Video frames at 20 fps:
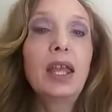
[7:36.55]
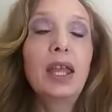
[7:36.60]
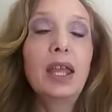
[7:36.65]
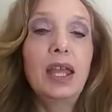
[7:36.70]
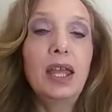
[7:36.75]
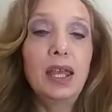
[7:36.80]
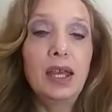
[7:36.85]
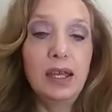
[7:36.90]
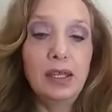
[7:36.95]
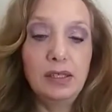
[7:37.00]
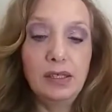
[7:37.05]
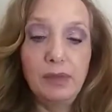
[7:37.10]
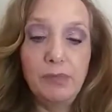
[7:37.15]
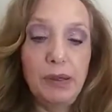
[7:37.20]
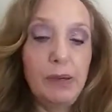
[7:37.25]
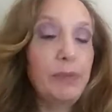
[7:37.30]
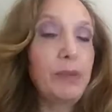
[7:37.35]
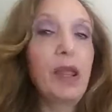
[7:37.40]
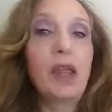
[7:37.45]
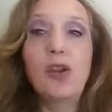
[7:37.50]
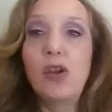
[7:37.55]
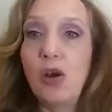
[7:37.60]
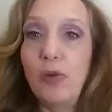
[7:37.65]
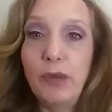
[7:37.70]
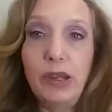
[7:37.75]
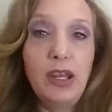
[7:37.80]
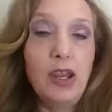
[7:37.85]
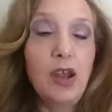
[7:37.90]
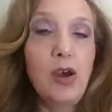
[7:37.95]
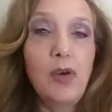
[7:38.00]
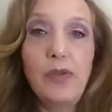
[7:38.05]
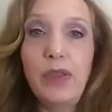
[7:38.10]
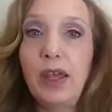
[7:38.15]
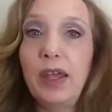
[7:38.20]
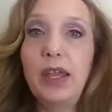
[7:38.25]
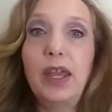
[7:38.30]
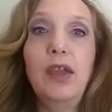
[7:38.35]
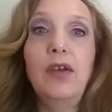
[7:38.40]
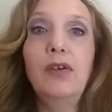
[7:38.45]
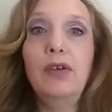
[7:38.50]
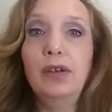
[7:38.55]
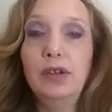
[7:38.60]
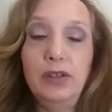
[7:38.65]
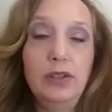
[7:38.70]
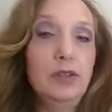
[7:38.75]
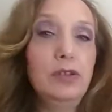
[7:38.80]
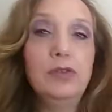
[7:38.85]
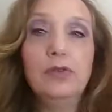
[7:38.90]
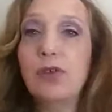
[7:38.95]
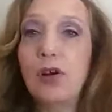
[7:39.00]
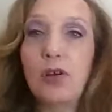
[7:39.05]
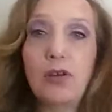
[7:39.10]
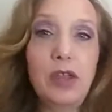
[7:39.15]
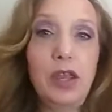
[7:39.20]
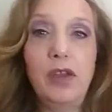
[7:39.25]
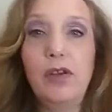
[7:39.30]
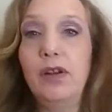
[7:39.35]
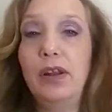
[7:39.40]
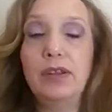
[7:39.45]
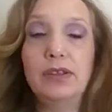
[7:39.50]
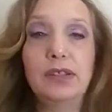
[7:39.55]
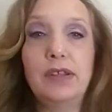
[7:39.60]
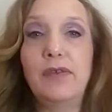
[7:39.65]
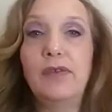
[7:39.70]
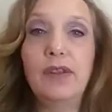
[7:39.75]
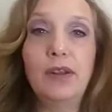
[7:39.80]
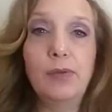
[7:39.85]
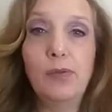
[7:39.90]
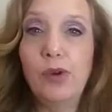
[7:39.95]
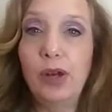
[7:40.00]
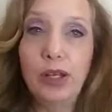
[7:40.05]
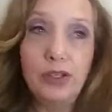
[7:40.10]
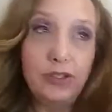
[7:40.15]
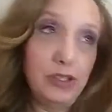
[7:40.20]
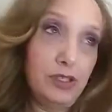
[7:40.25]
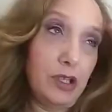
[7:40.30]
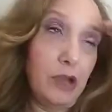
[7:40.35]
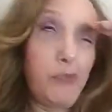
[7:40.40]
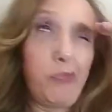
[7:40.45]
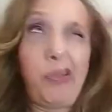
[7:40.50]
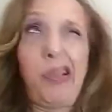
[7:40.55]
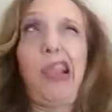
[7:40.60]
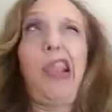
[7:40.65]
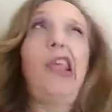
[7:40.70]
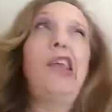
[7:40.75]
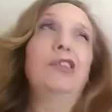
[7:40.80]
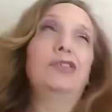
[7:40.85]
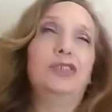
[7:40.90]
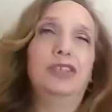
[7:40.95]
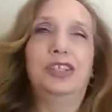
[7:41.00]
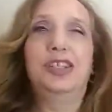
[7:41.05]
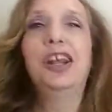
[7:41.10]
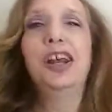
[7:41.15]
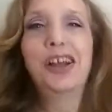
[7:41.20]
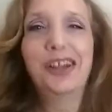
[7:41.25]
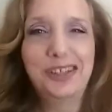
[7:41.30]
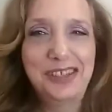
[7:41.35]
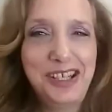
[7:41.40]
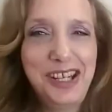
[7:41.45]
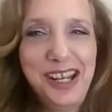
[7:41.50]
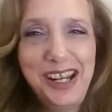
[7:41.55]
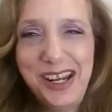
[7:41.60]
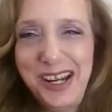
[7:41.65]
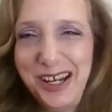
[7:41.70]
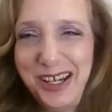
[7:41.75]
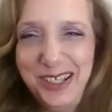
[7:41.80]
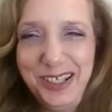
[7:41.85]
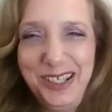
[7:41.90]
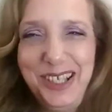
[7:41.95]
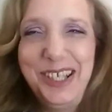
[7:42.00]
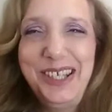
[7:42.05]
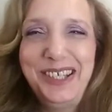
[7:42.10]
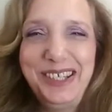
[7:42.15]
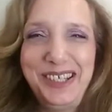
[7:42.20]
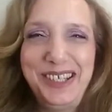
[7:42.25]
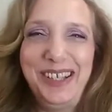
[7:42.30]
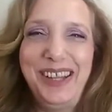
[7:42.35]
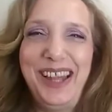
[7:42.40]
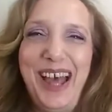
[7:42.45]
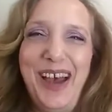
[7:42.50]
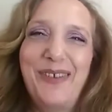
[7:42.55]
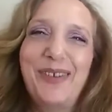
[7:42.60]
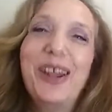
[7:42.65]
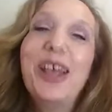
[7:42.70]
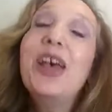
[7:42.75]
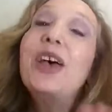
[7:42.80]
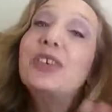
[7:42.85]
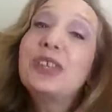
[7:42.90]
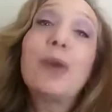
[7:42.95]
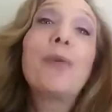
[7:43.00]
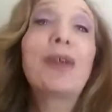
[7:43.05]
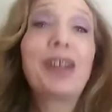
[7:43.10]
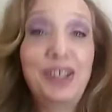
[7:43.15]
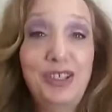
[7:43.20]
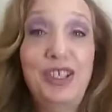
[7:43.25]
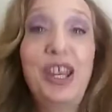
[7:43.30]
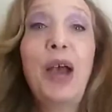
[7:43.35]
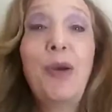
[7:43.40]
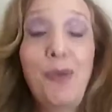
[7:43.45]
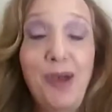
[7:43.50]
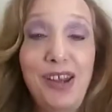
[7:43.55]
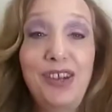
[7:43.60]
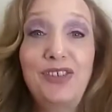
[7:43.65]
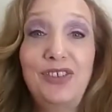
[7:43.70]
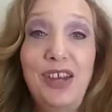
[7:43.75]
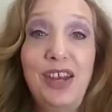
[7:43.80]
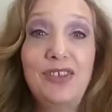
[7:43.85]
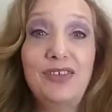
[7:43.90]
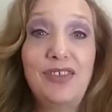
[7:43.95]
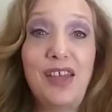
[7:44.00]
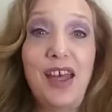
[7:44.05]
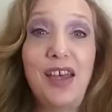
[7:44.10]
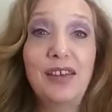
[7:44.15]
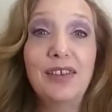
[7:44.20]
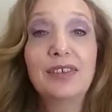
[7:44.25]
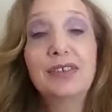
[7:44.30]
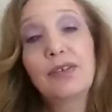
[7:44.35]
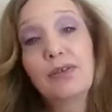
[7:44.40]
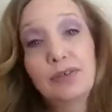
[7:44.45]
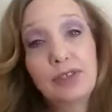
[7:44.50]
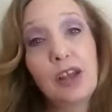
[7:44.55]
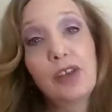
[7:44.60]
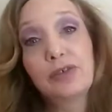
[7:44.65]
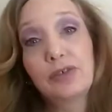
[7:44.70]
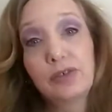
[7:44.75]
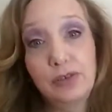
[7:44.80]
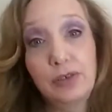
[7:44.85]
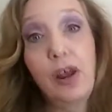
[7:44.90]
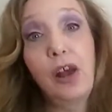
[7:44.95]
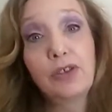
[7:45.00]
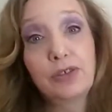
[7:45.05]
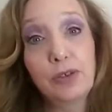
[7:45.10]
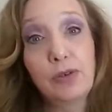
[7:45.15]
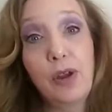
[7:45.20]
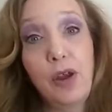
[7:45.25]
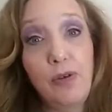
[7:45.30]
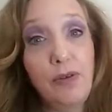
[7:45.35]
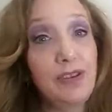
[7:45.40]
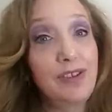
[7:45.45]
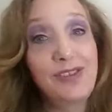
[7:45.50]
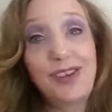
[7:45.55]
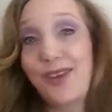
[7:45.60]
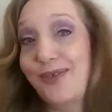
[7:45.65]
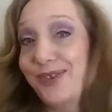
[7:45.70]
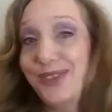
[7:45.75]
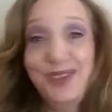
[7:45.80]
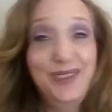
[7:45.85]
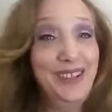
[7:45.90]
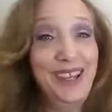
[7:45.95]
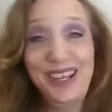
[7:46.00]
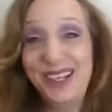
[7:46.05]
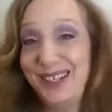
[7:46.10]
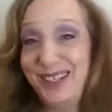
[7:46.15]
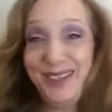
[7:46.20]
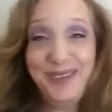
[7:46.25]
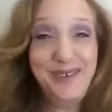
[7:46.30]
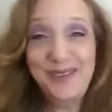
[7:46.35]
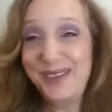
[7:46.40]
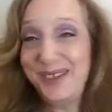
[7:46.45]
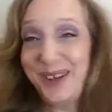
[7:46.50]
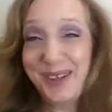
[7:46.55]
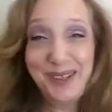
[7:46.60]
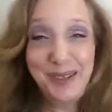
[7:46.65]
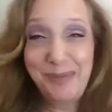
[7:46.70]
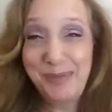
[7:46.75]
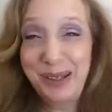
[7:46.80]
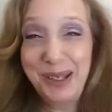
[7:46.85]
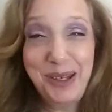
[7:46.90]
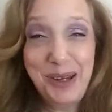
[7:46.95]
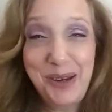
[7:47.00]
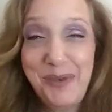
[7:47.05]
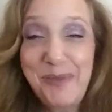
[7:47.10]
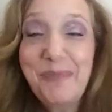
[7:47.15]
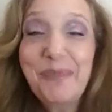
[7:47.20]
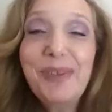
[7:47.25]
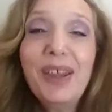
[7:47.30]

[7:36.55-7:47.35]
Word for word: And uh, people that know me know that Karen, you call Karen at seven in the morning, she's like, yeah, she's still, she's still out. So I want to, I want to change that. So it's also, also no, it's never too late to start something new.